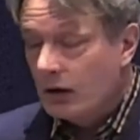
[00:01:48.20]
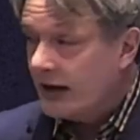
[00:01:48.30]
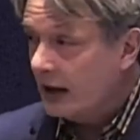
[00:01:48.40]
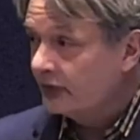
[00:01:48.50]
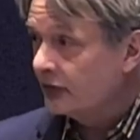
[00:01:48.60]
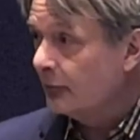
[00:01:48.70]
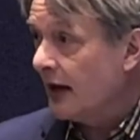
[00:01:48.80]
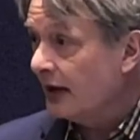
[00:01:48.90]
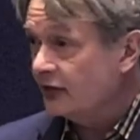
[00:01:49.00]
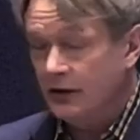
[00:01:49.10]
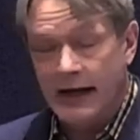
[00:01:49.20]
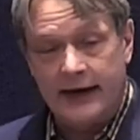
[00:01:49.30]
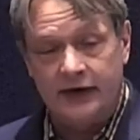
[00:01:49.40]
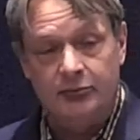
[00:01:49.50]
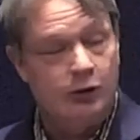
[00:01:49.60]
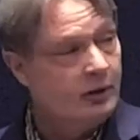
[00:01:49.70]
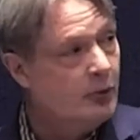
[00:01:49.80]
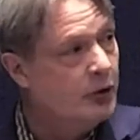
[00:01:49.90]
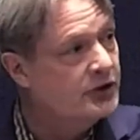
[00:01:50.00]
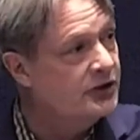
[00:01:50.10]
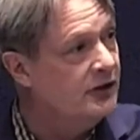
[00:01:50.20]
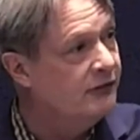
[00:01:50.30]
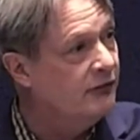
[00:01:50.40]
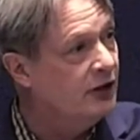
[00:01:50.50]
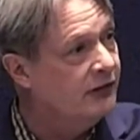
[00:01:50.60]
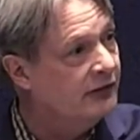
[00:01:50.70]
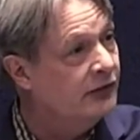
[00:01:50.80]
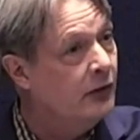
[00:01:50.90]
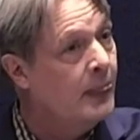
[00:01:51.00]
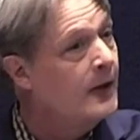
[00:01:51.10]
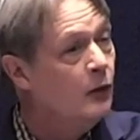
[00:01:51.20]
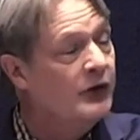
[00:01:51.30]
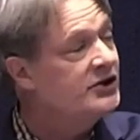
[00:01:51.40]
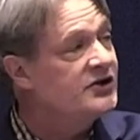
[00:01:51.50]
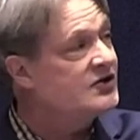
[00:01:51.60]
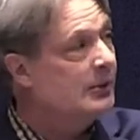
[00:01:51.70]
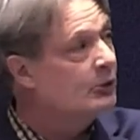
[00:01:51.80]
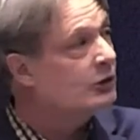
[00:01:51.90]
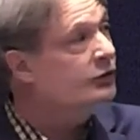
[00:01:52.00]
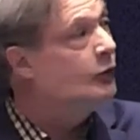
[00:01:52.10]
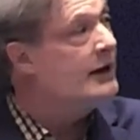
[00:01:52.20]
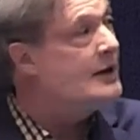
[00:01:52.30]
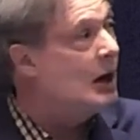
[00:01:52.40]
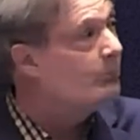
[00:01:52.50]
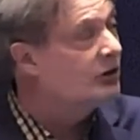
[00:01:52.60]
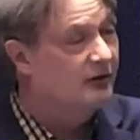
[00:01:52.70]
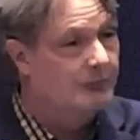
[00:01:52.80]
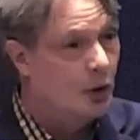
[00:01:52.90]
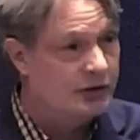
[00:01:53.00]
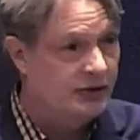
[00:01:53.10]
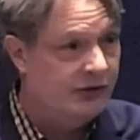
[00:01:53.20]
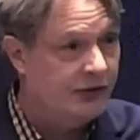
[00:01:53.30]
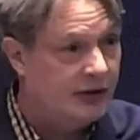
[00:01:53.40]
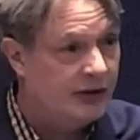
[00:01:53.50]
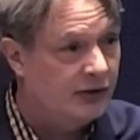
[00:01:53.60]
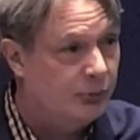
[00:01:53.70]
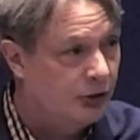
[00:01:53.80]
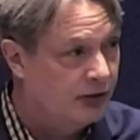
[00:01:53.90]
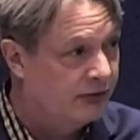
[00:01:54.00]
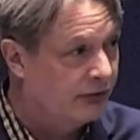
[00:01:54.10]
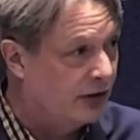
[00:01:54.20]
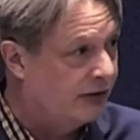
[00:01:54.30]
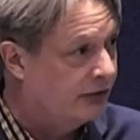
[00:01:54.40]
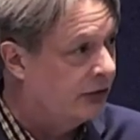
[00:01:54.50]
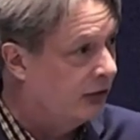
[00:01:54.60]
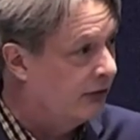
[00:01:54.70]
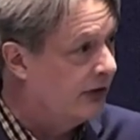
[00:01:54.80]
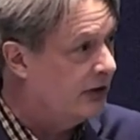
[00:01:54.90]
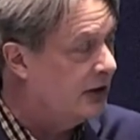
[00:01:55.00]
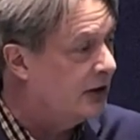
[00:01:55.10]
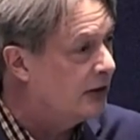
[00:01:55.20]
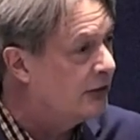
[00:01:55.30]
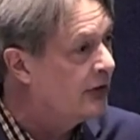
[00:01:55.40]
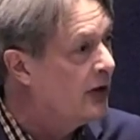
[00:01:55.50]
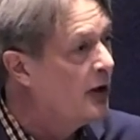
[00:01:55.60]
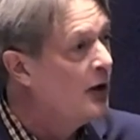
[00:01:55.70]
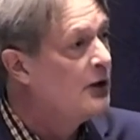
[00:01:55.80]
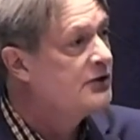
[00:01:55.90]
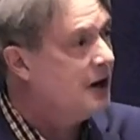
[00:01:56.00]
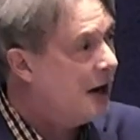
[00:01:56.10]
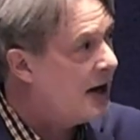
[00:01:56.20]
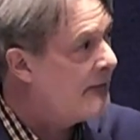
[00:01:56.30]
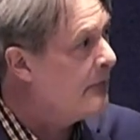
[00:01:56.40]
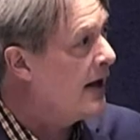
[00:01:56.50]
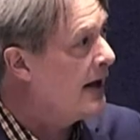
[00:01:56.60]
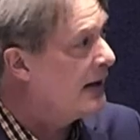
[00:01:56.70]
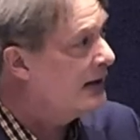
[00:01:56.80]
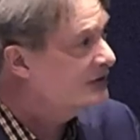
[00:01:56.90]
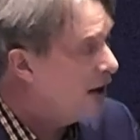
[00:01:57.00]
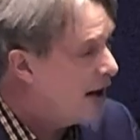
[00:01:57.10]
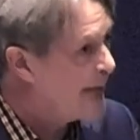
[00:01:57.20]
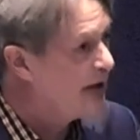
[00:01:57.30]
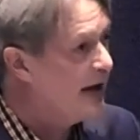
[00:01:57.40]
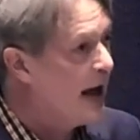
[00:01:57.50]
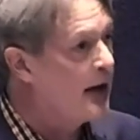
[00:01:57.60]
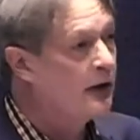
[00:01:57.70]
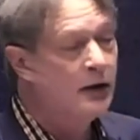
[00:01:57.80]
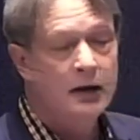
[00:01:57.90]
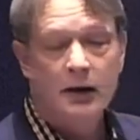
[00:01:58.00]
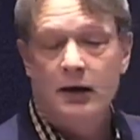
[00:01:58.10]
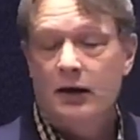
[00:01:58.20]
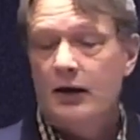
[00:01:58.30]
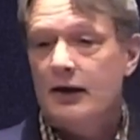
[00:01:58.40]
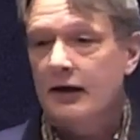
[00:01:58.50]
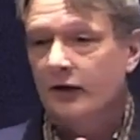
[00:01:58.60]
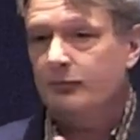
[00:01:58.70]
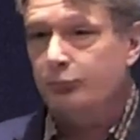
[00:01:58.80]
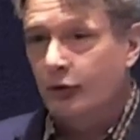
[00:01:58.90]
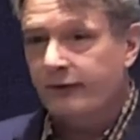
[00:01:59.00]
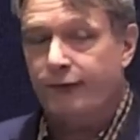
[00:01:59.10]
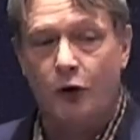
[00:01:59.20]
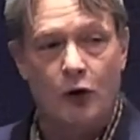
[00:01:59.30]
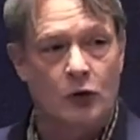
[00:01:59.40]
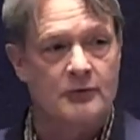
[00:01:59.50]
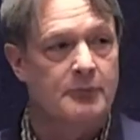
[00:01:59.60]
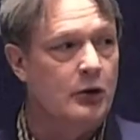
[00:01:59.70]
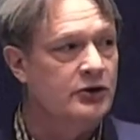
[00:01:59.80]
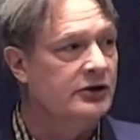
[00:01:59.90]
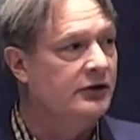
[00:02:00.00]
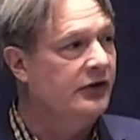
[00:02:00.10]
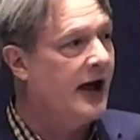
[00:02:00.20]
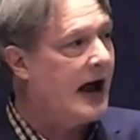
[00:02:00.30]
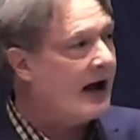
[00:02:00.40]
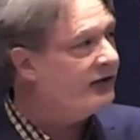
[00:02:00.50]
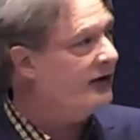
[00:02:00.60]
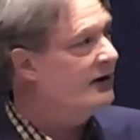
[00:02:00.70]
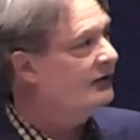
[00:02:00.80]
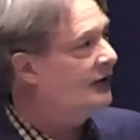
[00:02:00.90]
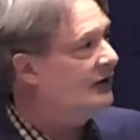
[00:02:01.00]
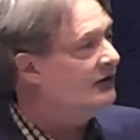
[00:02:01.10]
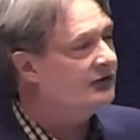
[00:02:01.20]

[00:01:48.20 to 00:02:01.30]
Councillor Pasternak has put a motion in front of us, which is similar to a number of motions that he has put in front of us over the years. Time and time again, he has put forward motions asking city